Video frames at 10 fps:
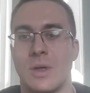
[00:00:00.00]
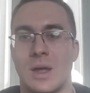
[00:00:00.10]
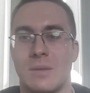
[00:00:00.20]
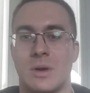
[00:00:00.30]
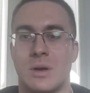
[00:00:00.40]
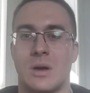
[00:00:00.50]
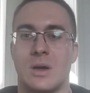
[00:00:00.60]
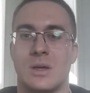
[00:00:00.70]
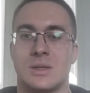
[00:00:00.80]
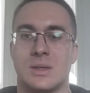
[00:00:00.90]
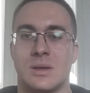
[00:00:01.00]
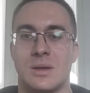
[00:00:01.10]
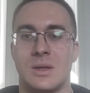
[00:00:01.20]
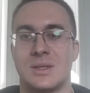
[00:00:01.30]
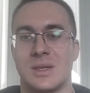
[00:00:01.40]
that, because
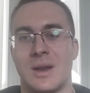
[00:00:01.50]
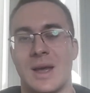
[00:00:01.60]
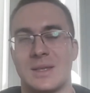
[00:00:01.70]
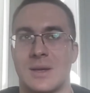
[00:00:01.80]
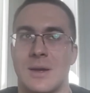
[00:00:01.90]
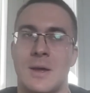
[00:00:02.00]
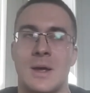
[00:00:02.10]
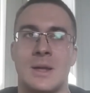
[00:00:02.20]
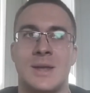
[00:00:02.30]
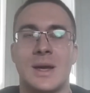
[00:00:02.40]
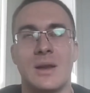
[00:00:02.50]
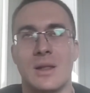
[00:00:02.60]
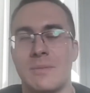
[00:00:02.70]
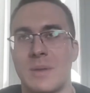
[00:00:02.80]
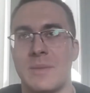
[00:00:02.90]
it's another
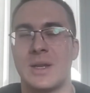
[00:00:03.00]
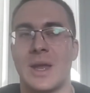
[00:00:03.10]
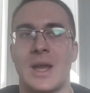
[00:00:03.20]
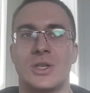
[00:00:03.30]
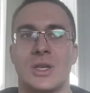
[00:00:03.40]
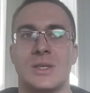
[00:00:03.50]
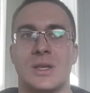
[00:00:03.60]
technical implementations,